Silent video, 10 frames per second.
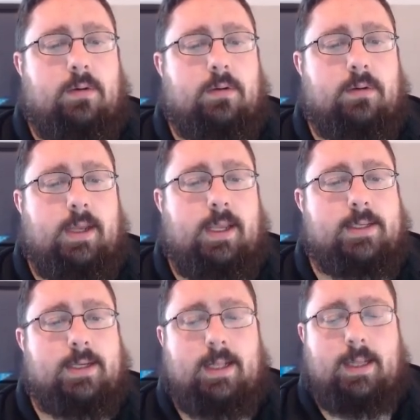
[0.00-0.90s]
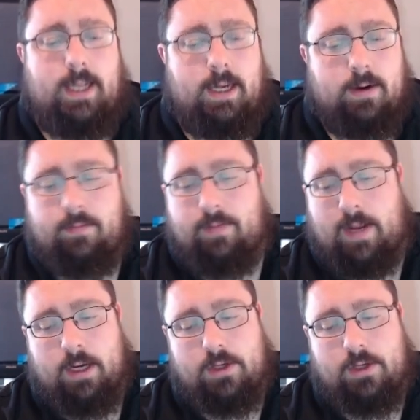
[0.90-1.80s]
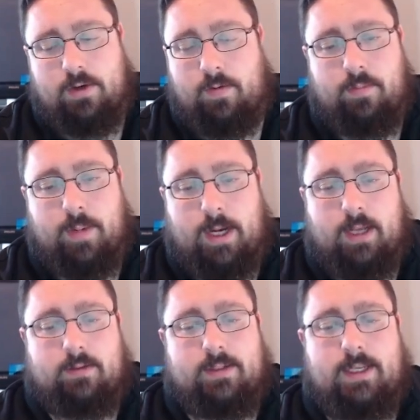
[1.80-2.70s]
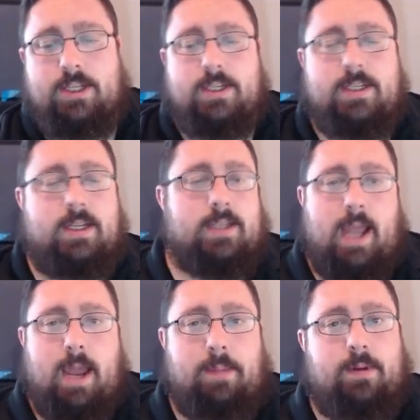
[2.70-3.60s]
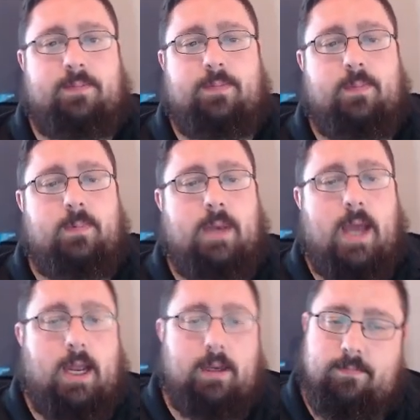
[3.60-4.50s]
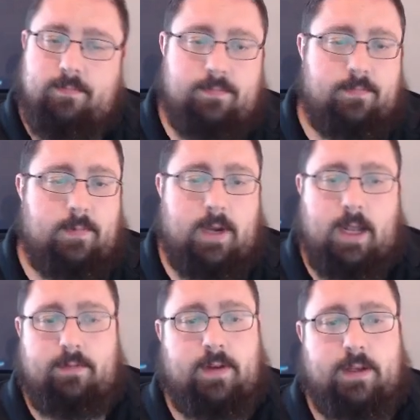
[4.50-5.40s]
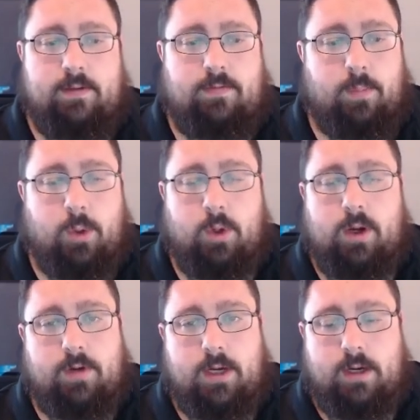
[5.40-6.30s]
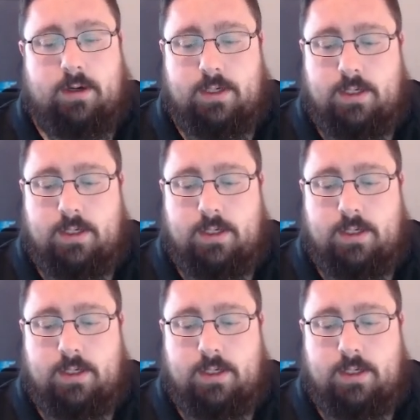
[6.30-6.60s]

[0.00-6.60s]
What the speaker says: he's a clear advantage over everybody else. It just doesn't happen. Not in fantasy football, not for kickers.